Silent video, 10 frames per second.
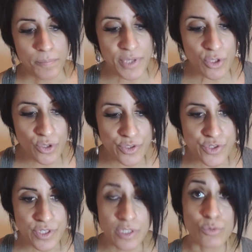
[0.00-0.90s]

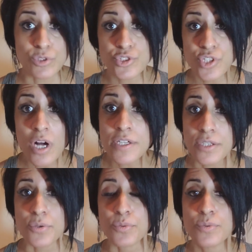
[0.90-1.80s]
because it will shock
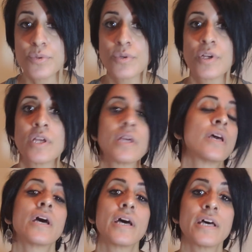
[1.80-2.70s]
you.
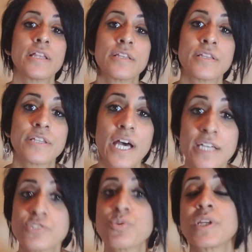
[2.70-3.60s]
And
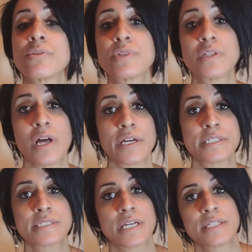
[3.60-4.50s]
that's when I
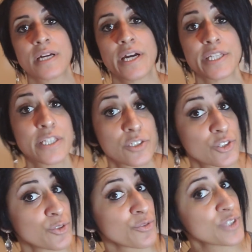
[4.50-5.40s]
realized that I needed to
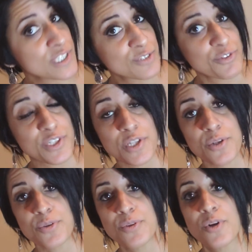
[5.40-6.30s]
do this
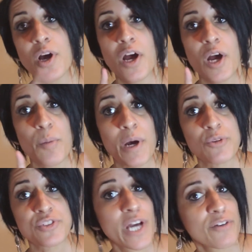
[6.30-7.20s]
video
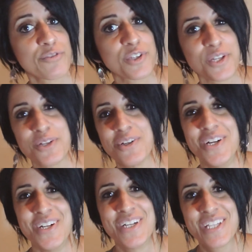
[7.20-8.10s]
about that video
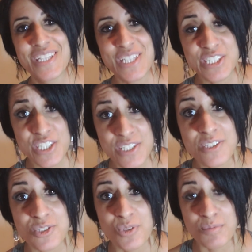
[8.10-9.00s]
that's in the
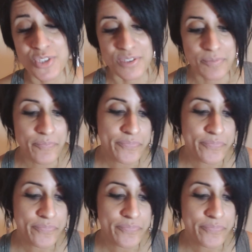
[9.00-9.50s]
description.